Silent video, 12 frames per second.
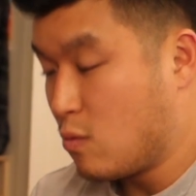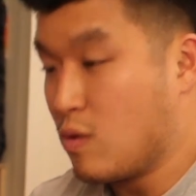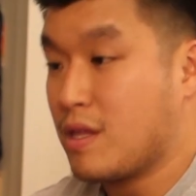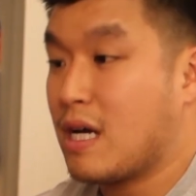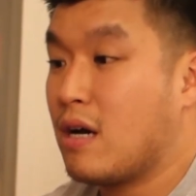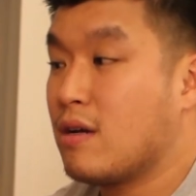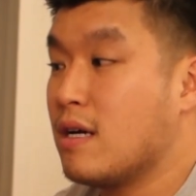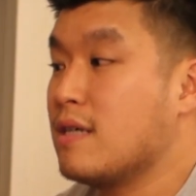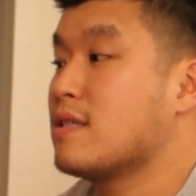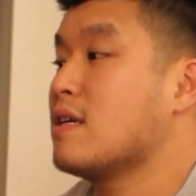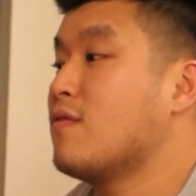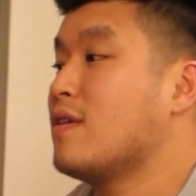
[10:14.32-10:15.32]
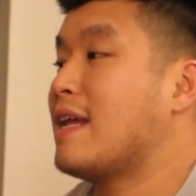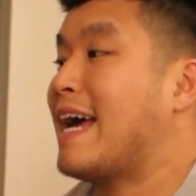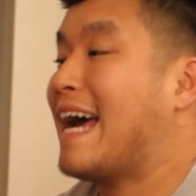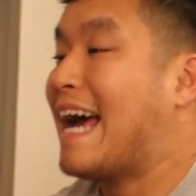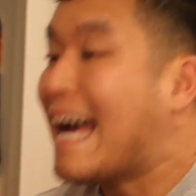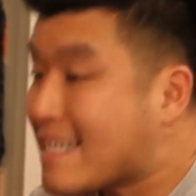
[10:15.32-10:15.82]
without us even
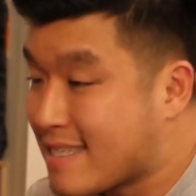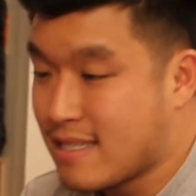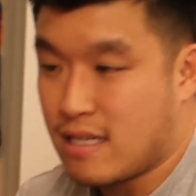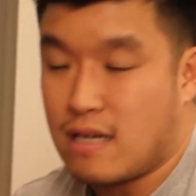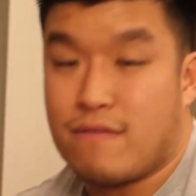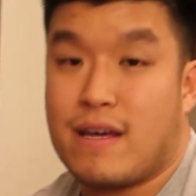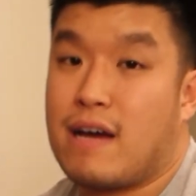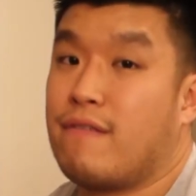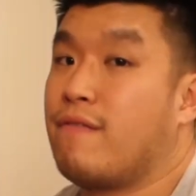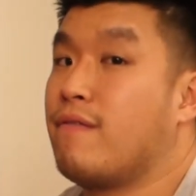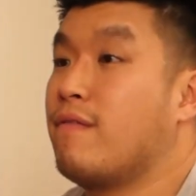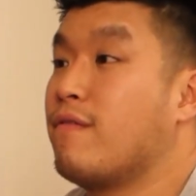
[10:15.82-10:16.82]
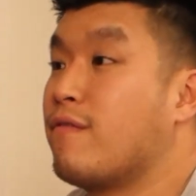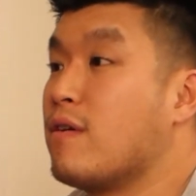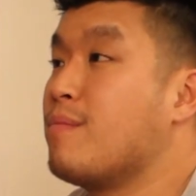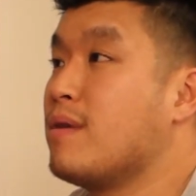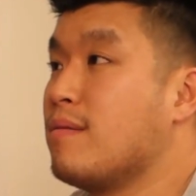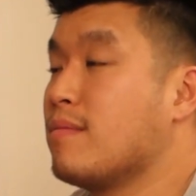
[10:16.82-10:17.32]
asking of that
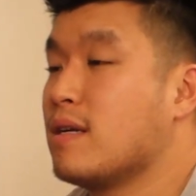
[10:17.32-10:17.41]
from him.